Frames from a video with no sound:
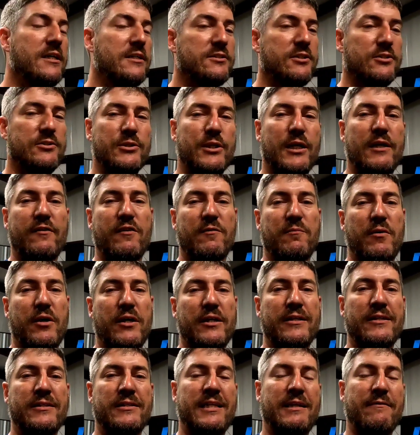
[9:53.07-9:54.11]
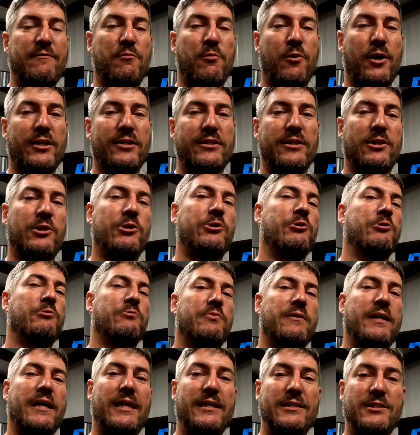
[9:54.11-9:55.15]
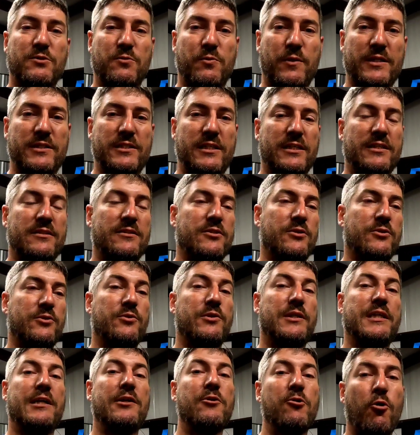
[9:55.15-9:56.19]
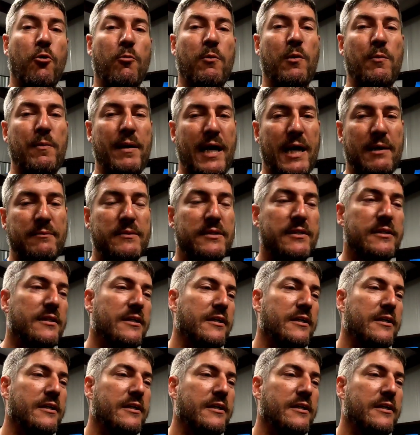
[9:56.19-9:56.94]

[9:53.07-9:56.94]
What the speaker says: As soon as you let out the button, it will break the loop and switch into the normal map.